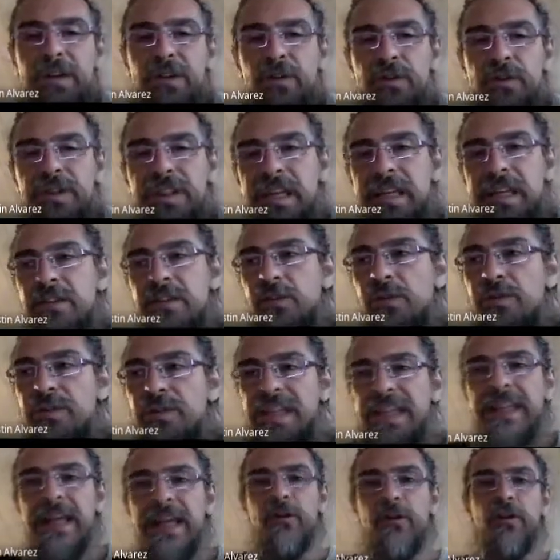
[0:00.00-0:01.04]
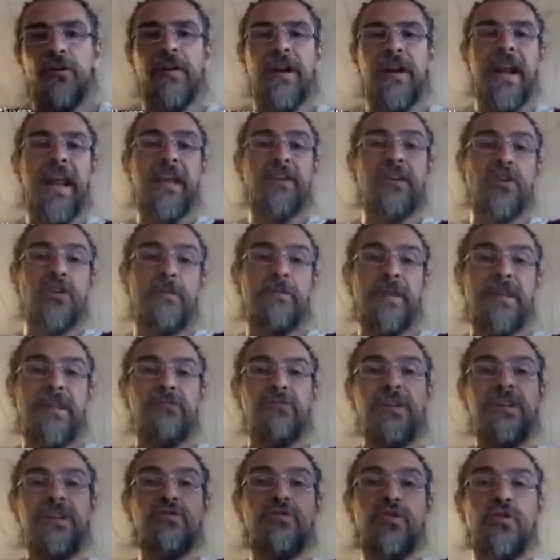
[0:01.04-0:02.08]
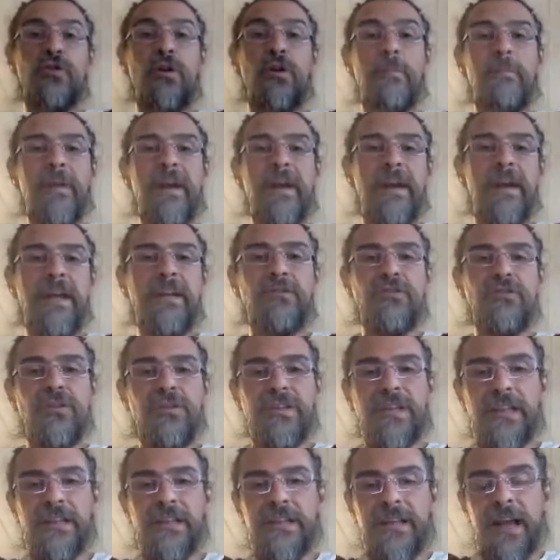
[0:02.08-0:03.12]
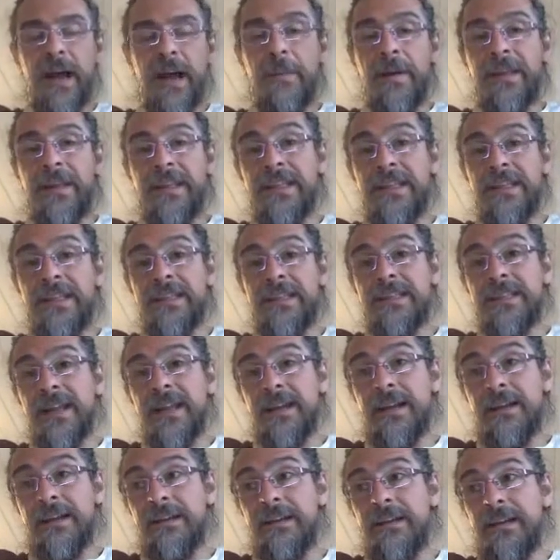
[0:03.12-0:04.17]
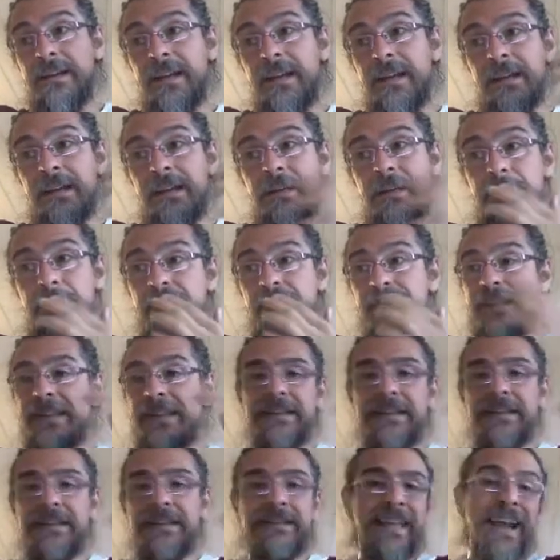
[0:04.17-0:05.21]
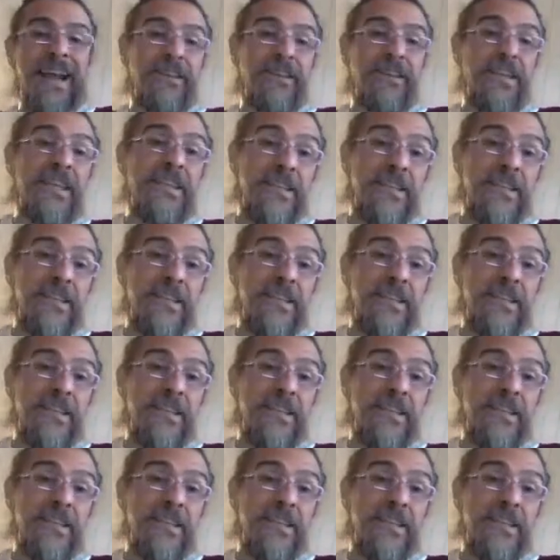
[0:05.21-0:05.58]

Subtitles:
you see is to see the correlation between two operators that have a distant, they are distant.